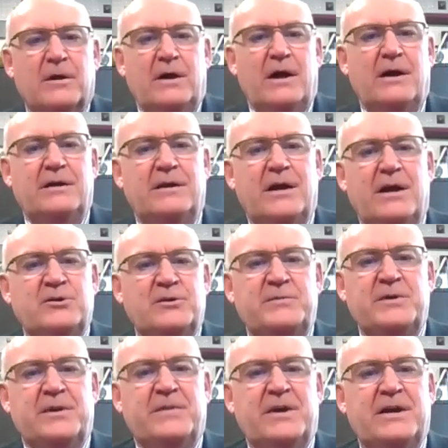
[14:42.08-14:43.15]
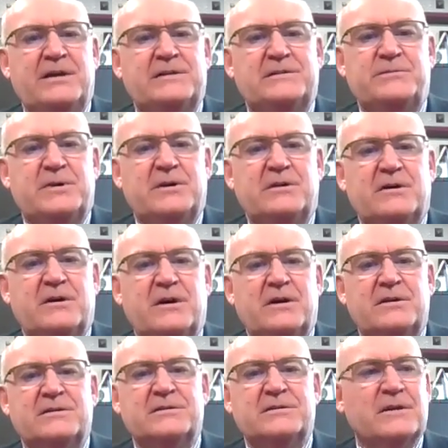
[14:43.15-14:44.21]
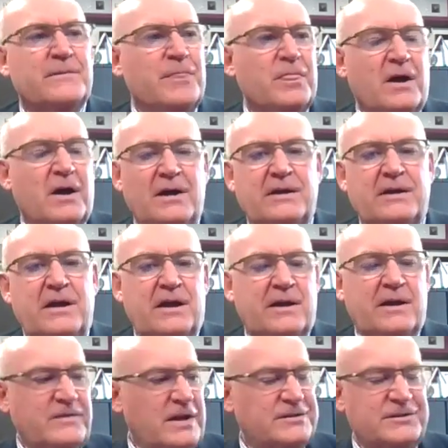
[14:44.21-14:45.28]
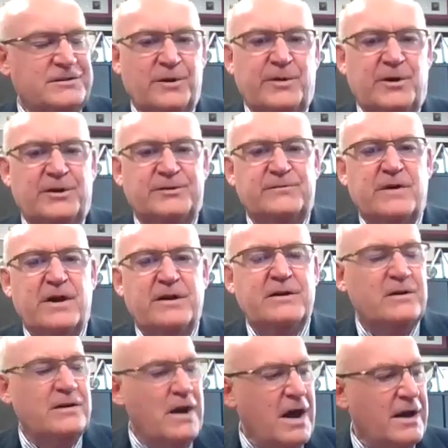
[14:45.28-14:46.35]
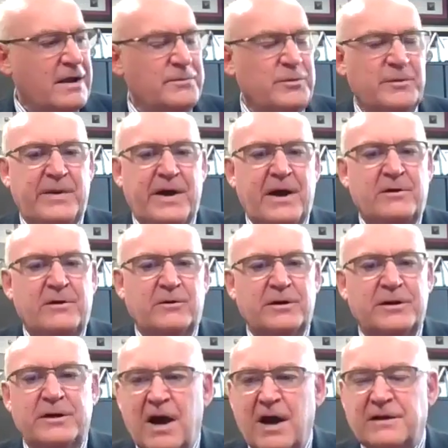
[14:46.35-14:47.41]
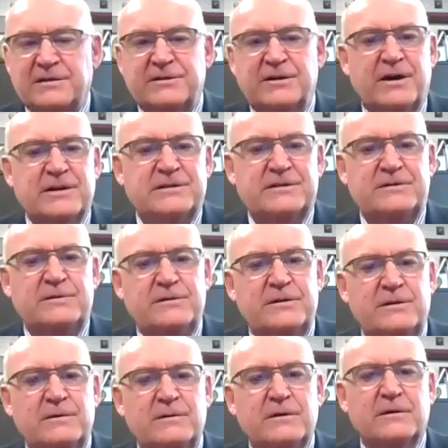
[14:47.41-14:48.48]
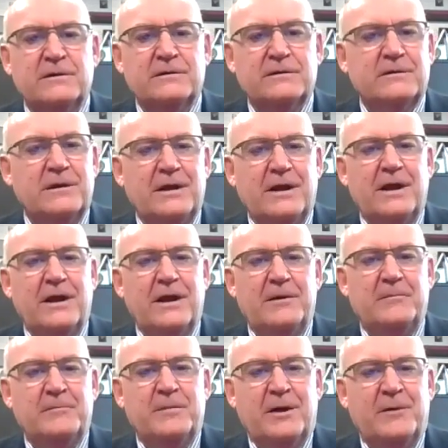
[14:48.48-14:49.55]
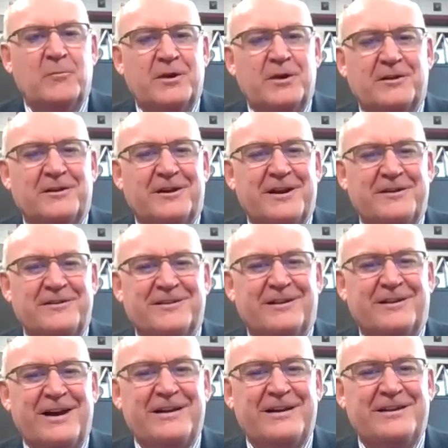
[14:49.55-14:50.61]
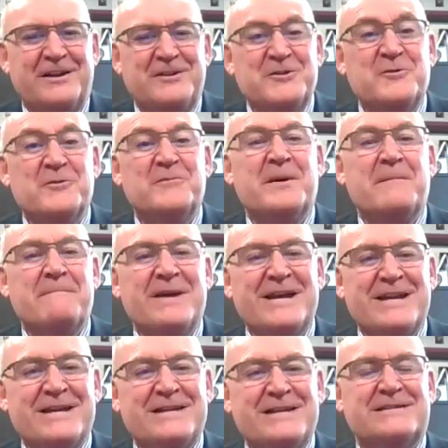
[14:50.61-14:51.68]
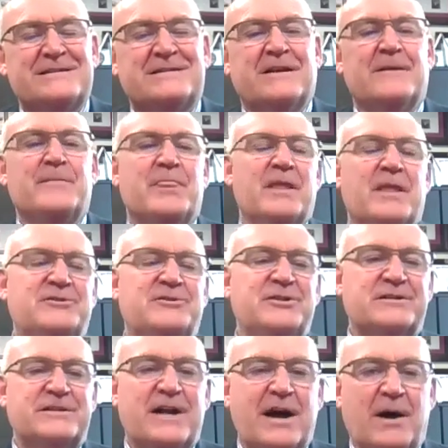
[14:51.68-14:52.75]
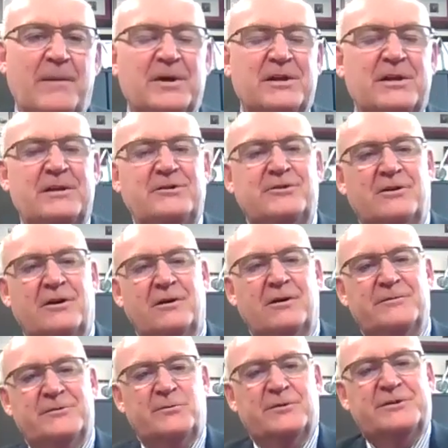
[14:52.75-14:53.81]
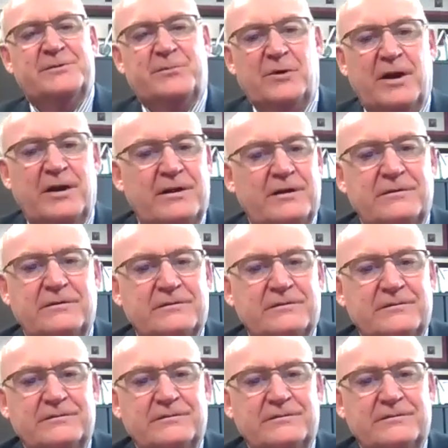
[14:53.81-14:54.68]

And you'd be amazed because I can. I've got snowballs right here. I can put powder on it. I can toss it to you and we can look under the light and you will be amazed at just how many germs we're spreading.